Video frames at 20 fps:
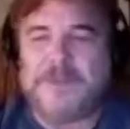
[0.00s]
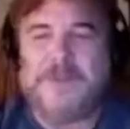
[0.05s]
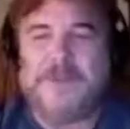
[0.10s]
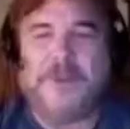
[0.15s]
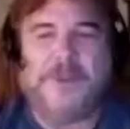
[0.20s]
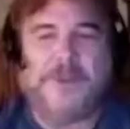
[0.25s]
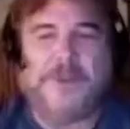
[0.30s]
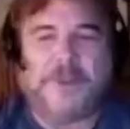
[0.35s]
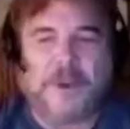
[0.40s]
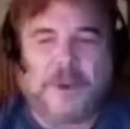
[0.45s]

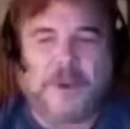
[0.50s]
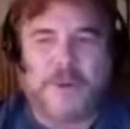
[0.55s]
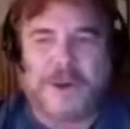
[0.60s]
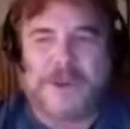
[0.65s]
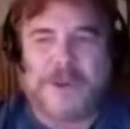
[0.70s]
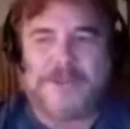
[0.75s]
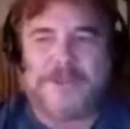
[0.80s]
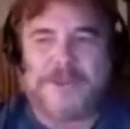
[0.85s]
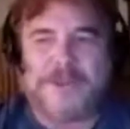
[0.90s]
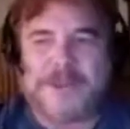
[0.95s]
computer
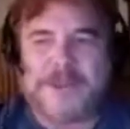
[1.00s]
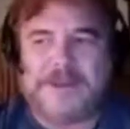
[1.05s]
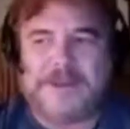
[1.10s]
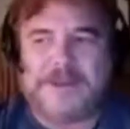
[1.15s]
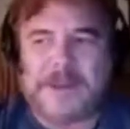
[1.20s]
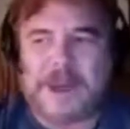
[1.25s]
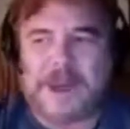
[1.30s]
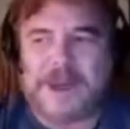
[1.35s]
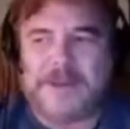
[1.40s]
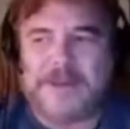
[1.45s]
programs that he
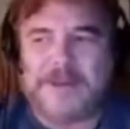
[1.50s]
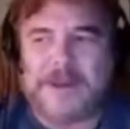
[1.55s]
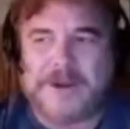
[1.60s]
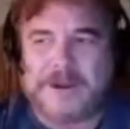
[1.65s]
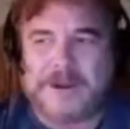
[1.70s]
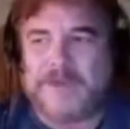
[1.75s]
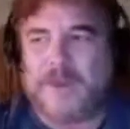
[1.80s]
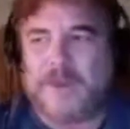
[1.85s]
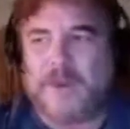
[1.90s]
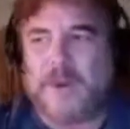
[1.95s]
talked about.
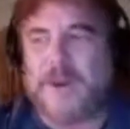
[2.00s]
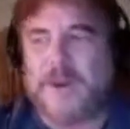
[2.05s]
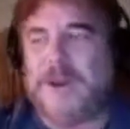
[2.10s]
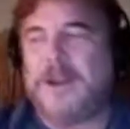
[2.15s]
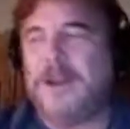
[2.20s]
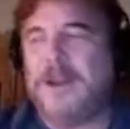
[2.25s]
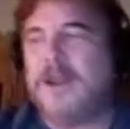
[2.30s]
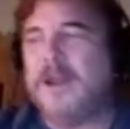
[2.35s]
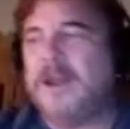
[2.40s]
Number one.